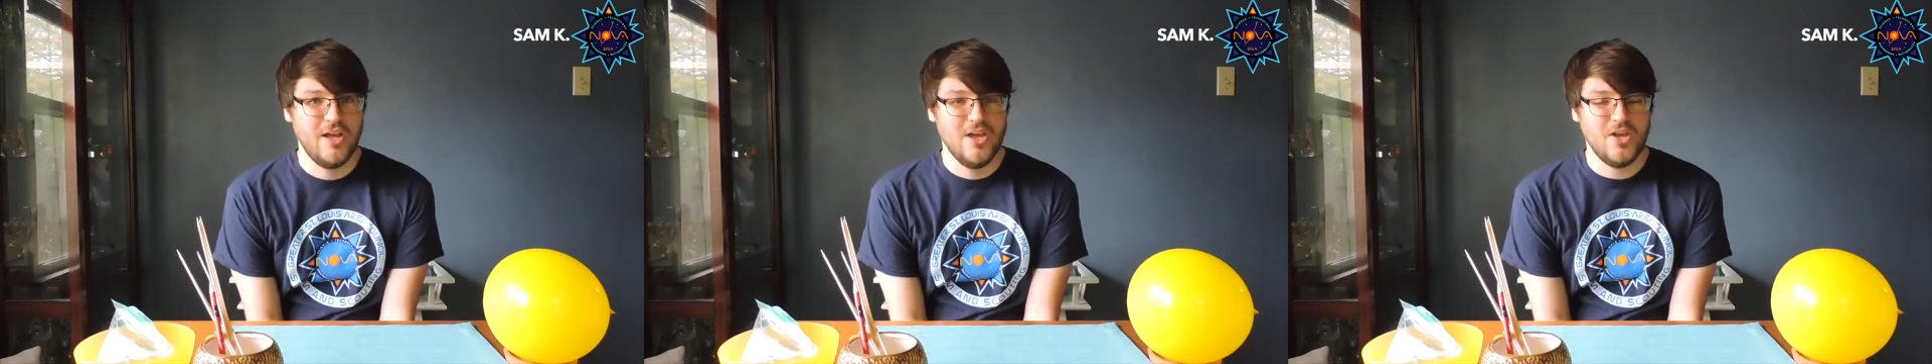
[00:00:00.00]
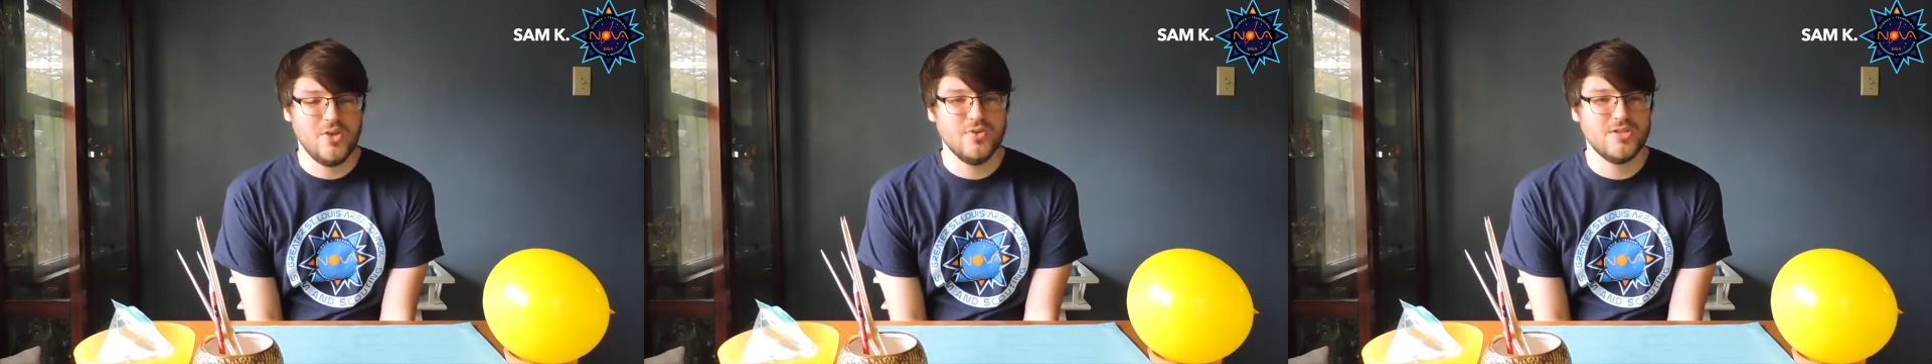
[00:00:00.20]

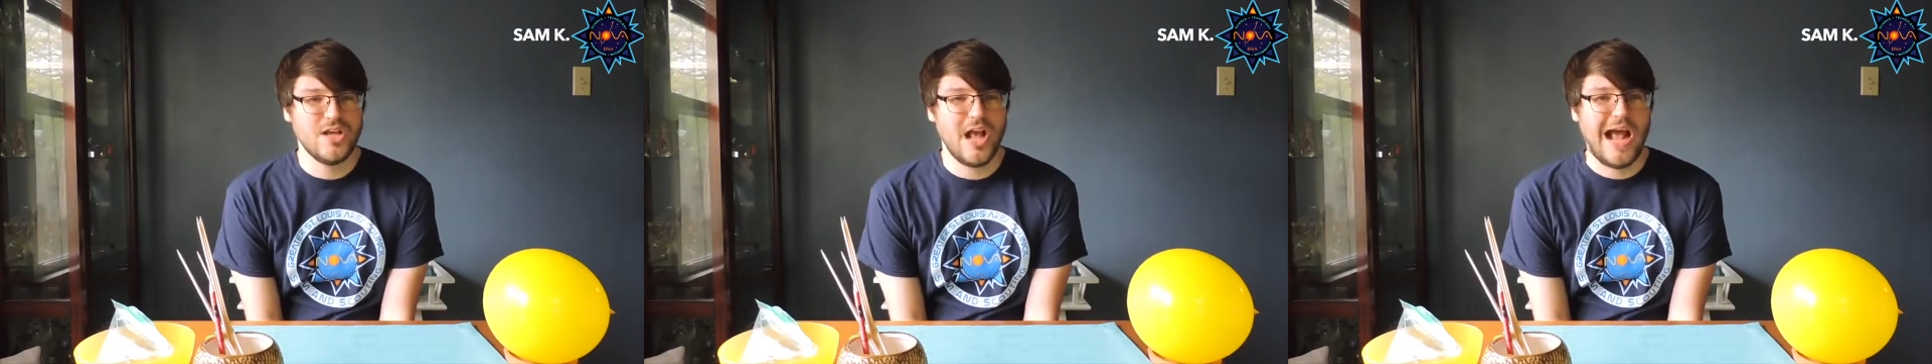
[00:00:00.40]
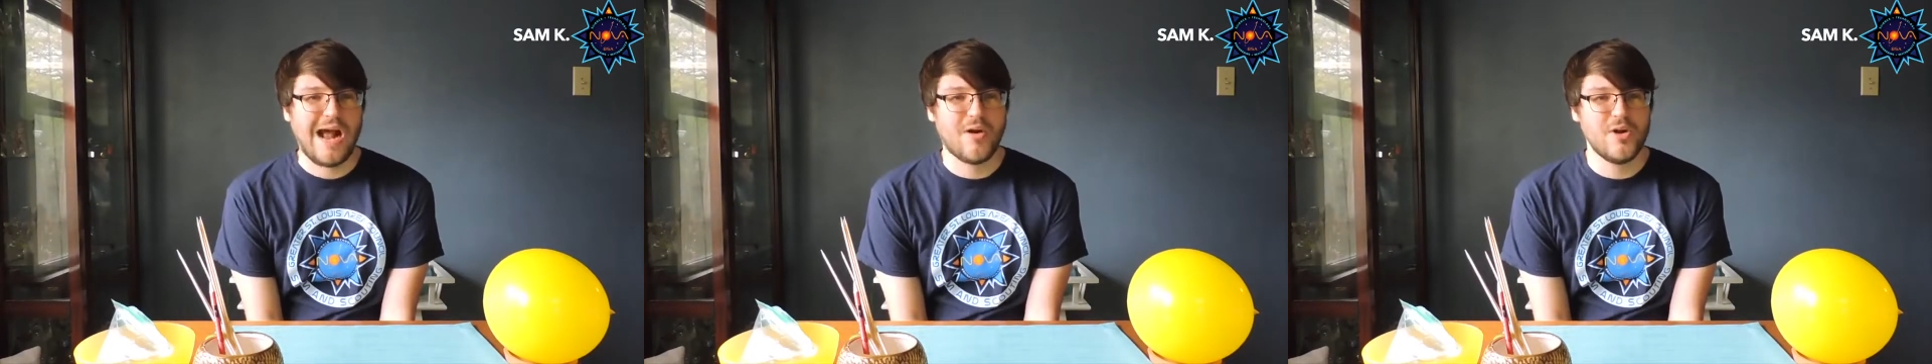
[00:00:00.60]

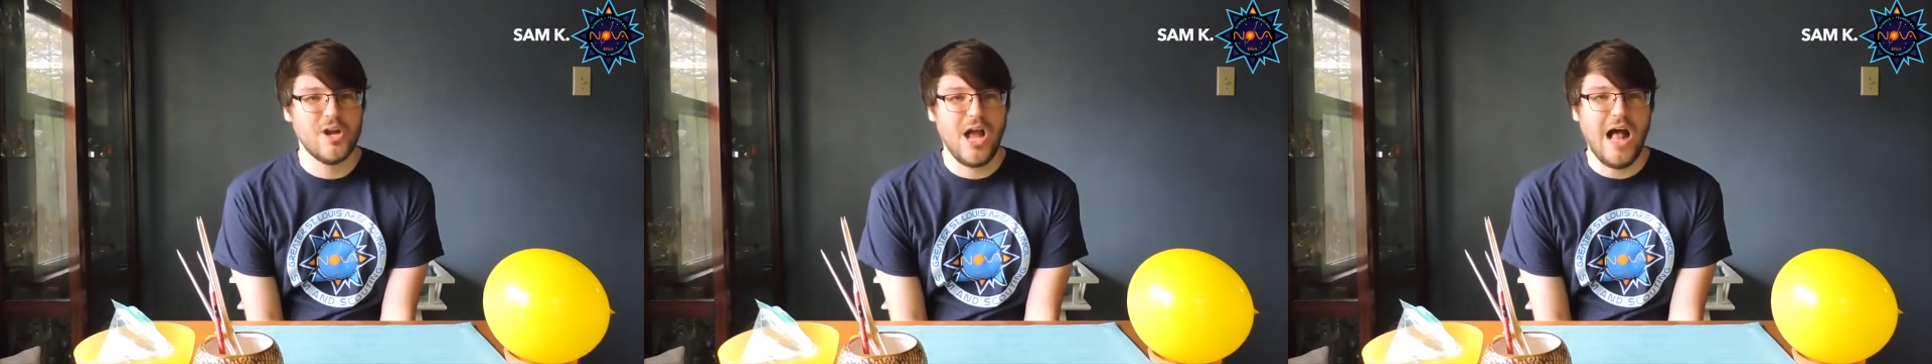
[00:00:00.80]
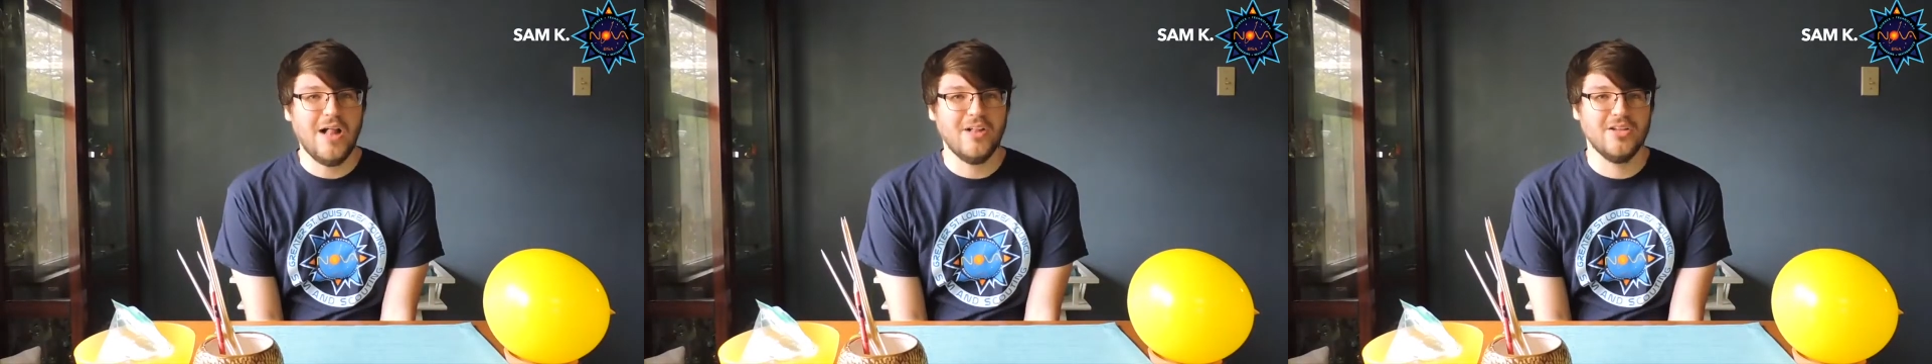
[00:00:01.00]
using our
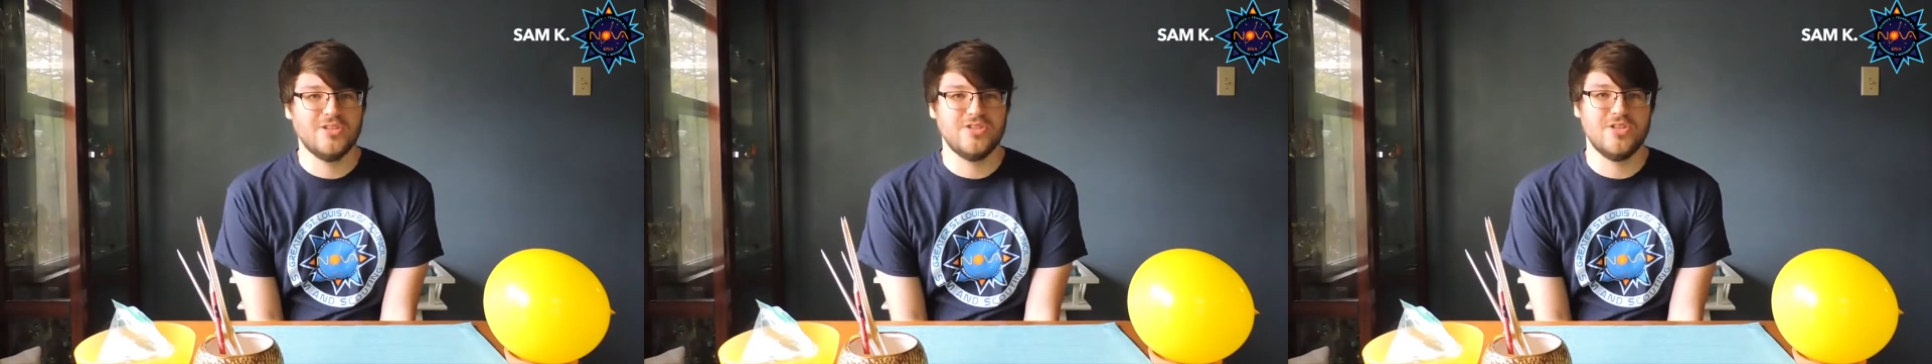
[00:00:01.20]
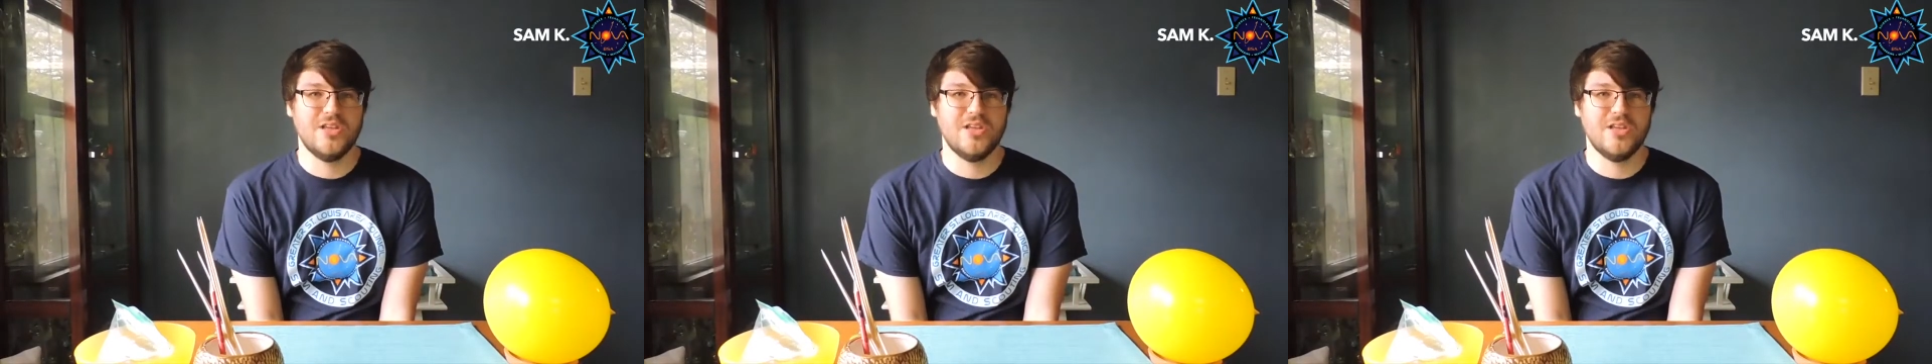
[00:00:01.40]
knowledge